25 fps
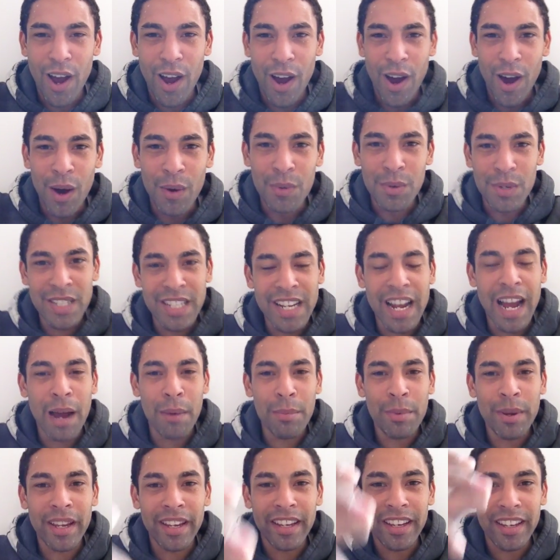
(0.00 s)
I was
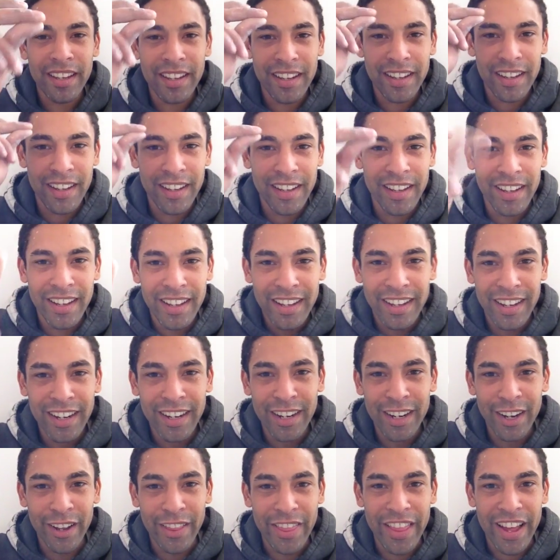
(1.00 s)
happy
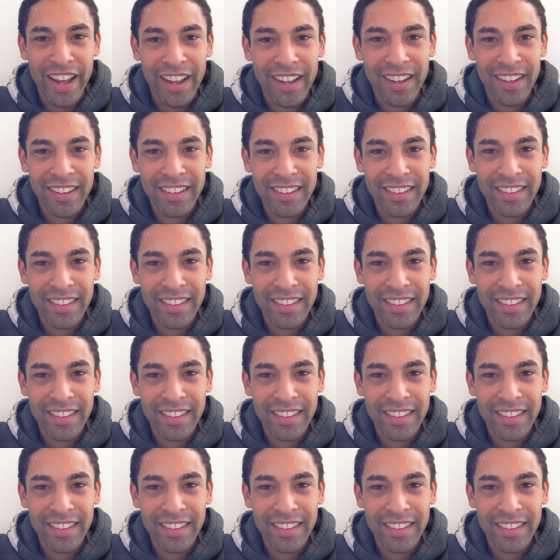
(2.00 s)
like that.